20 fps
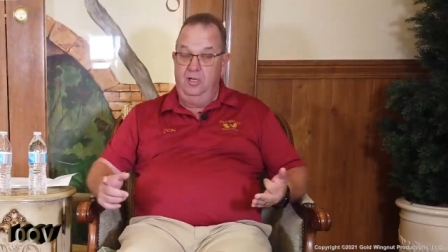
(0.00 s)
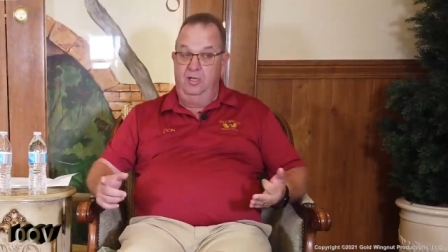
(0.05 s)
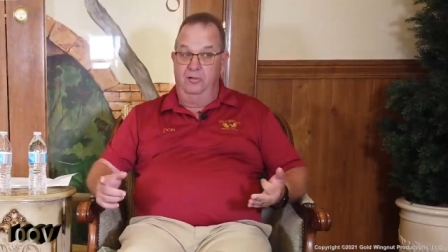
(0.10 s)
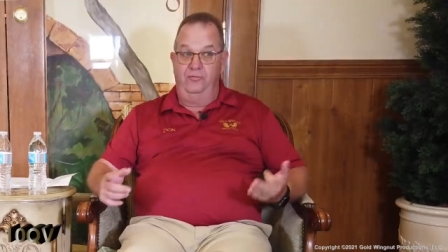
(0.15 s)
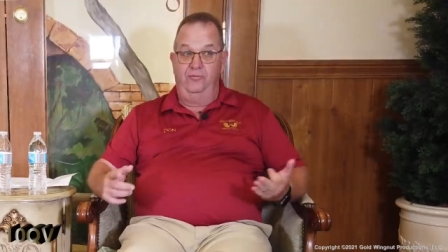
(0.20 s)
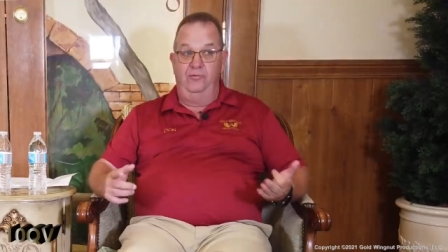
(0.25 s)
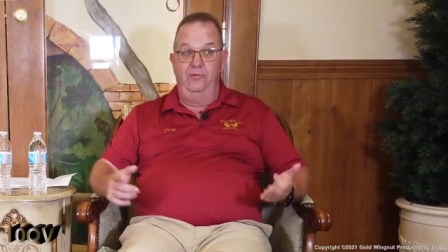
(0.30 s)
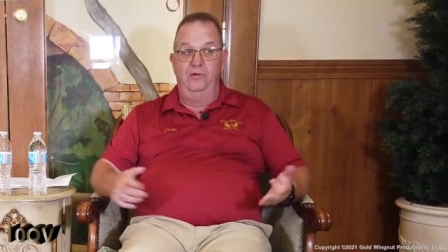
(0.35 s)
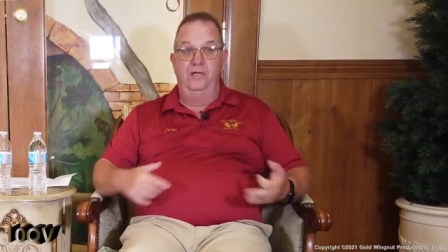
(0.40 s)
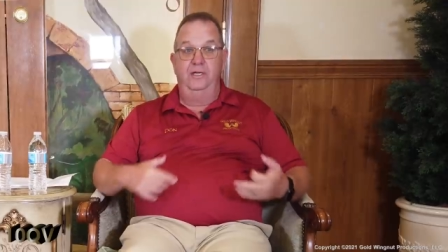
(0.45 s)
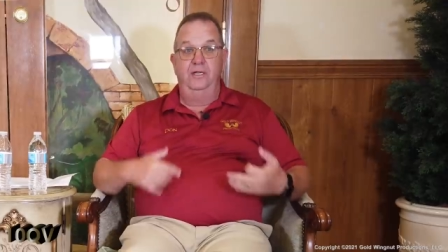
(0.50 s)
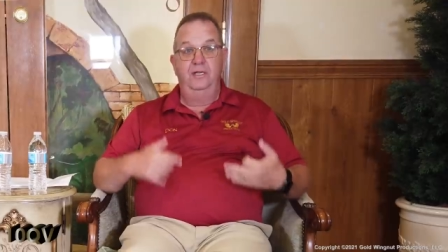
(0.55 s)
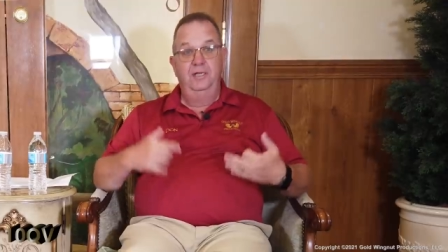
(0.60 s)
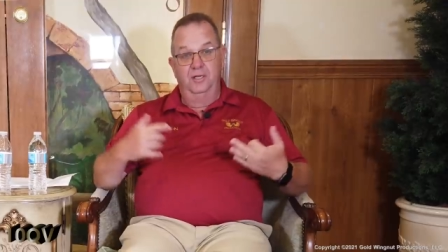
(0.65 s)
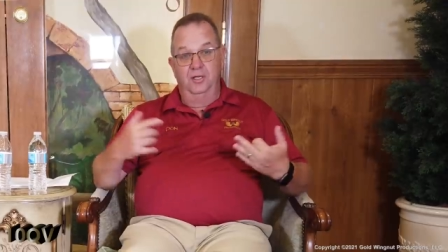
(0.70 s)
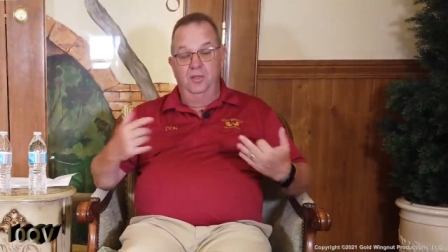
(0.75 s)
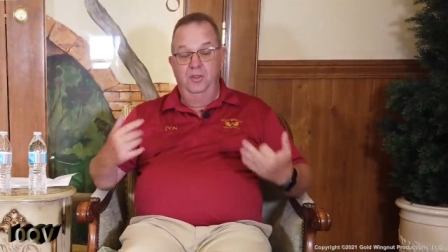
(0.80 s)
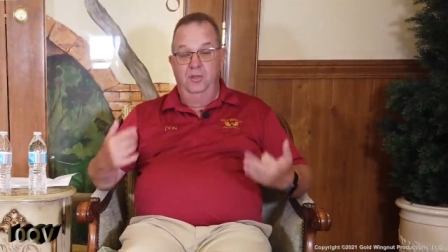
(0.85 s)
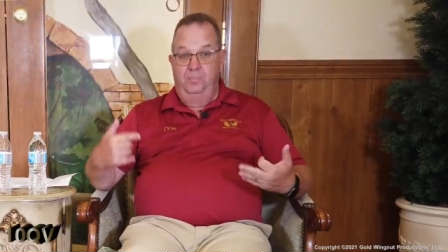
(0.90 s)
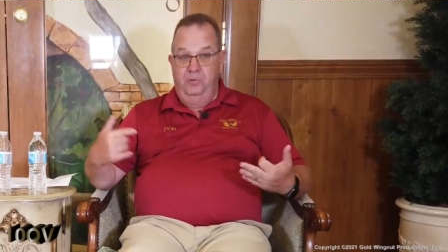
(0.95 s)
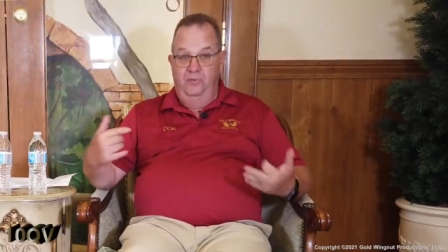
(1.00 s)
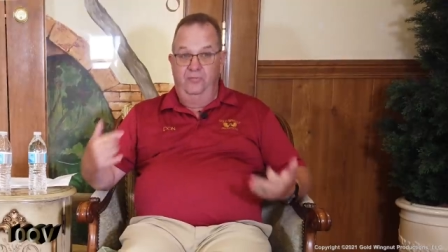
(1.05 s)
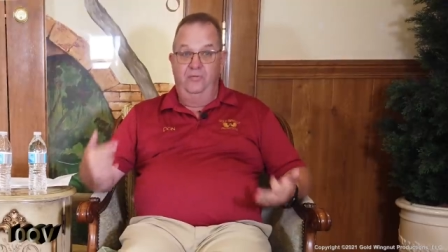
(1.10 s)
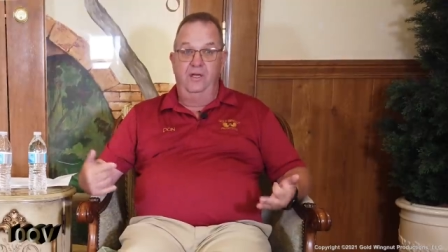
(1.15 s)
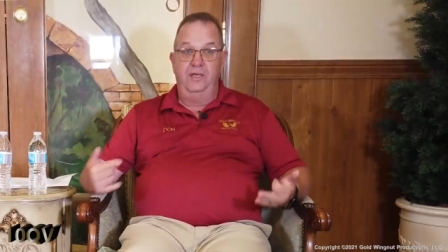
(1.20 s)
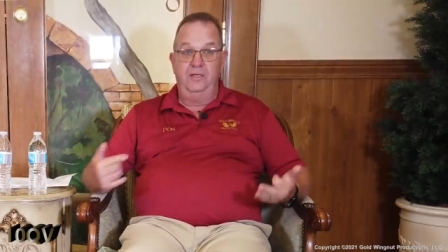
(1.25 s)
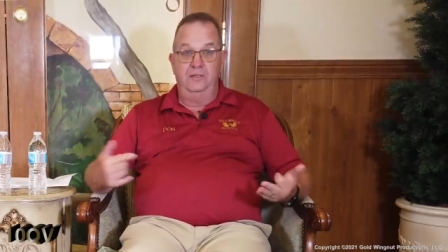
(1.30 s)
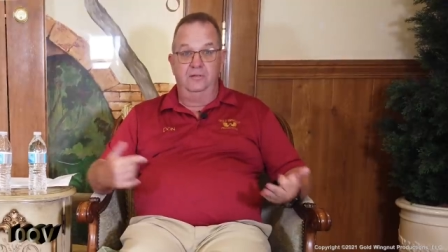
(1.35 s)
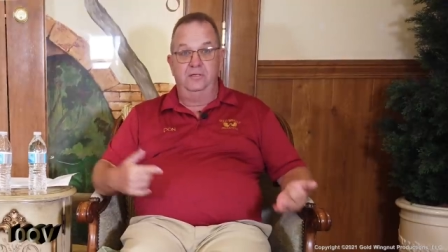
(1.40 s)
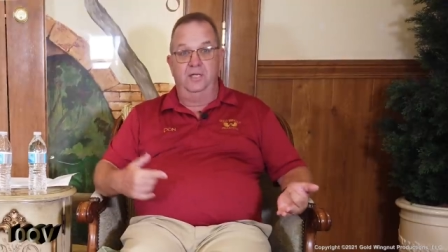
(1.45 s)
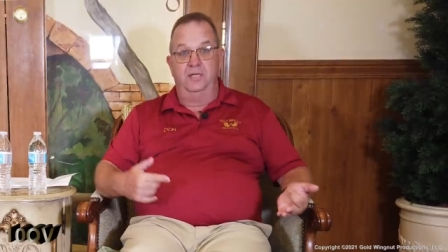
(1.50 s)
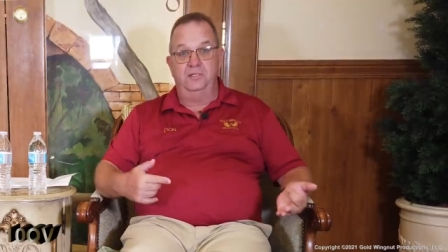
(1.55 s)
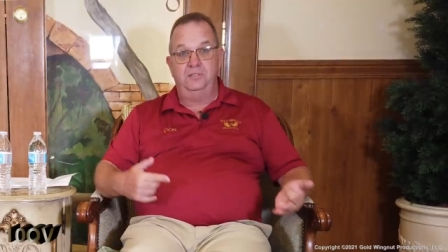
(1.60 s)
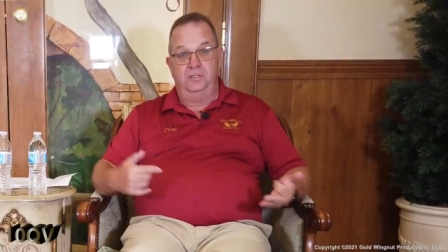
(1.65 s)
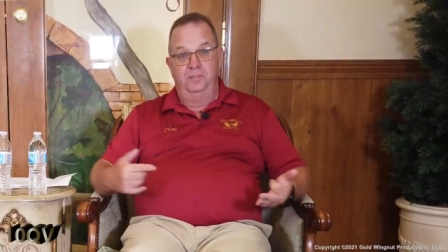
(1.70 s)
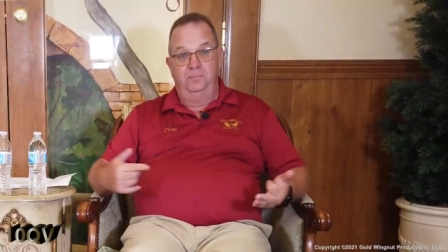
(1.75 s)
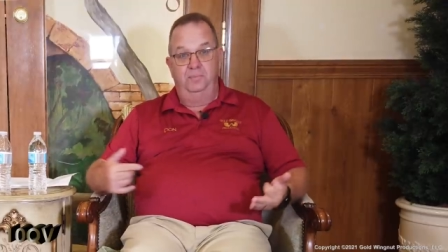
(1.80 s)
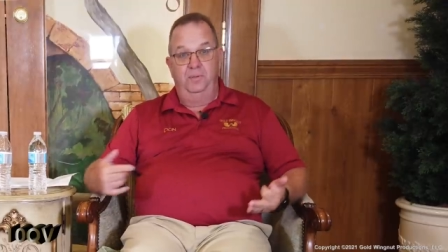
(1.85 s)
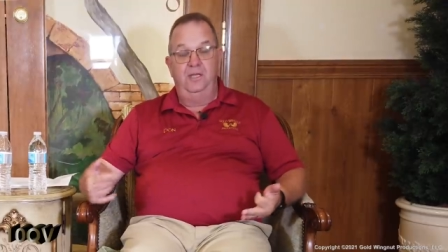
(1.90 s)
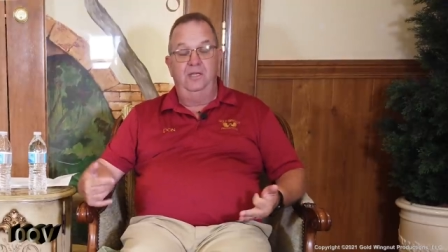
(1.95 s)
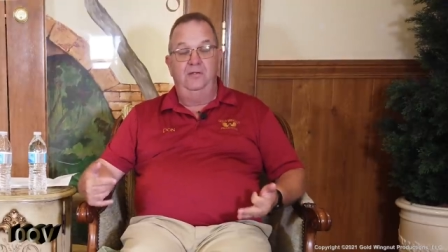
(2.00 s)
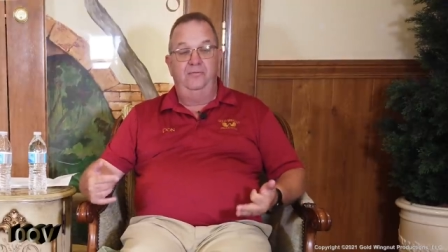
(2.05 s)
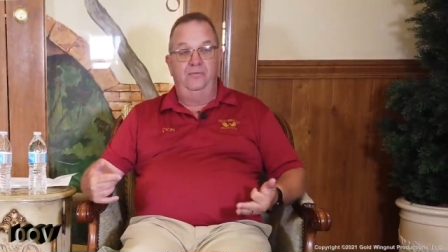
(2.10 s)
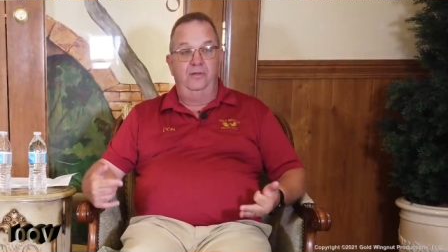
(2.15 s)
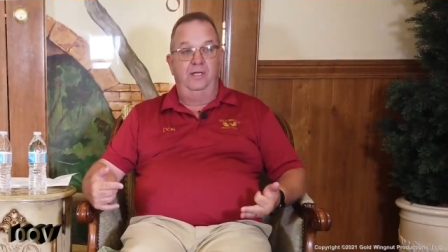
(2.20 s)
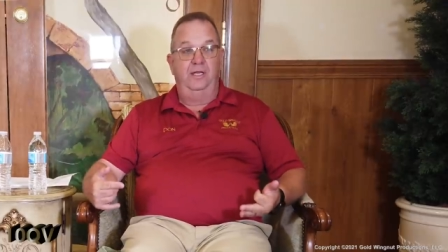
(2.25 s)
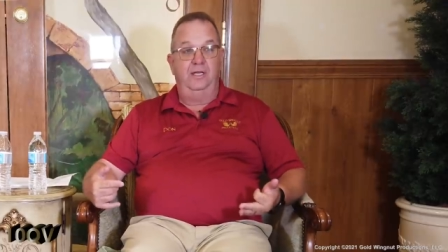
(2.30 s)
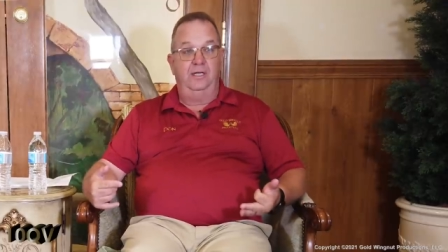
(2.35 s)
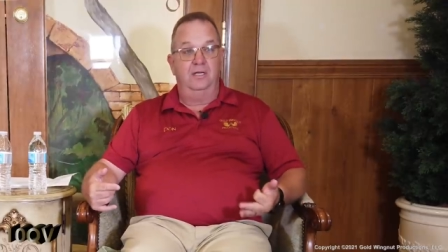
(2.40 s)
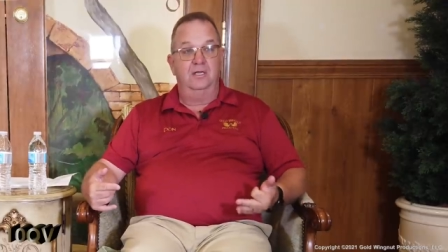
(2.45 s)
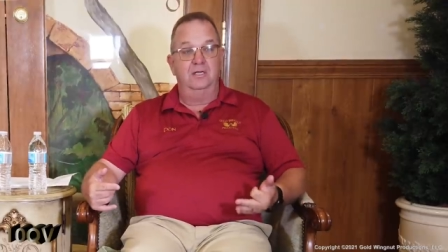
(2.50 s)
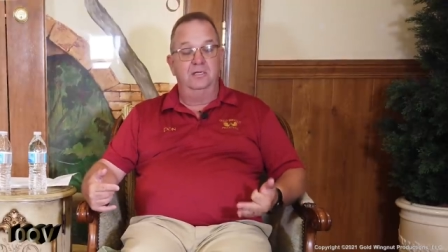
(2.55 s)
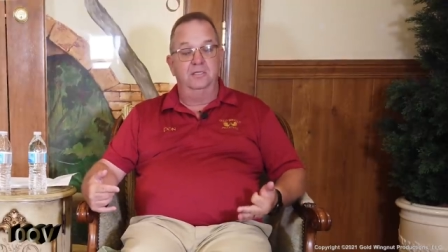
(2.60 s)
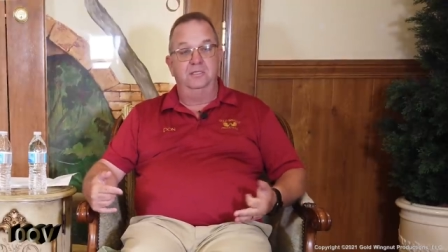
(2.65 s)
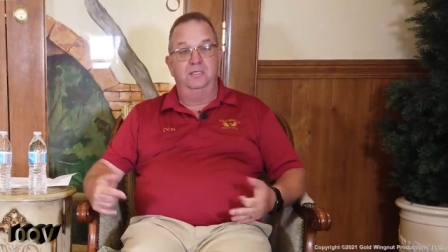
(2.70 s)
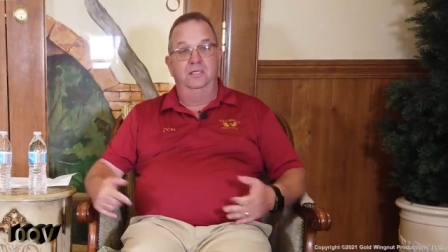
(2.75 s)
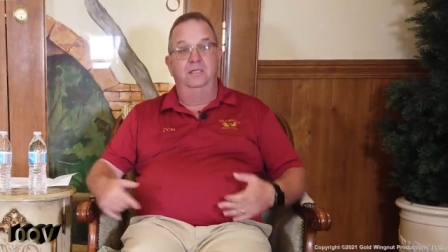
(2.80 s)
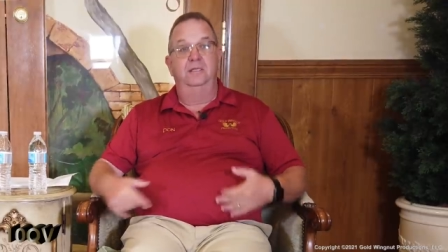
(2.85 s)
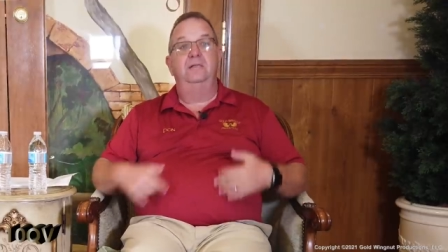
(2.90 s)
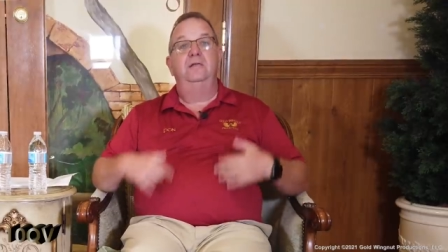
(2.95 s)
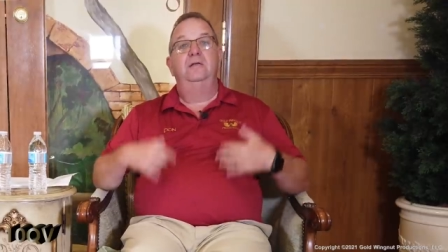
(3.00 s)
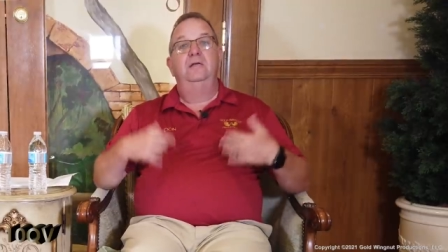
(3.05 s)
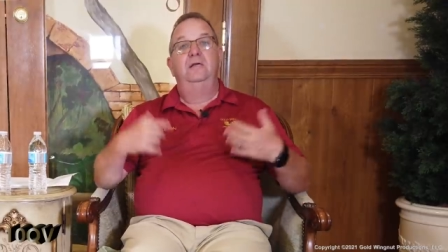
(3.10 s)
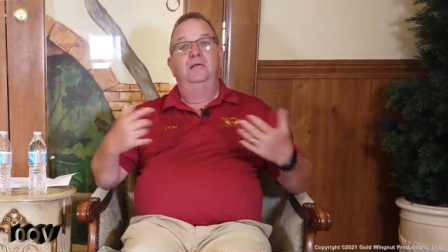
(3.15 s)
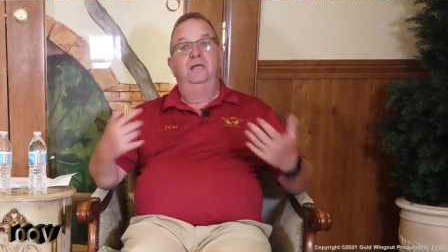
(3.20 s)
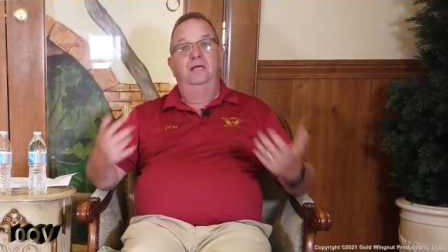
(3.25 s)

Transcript: not free. The providers actually pay for that content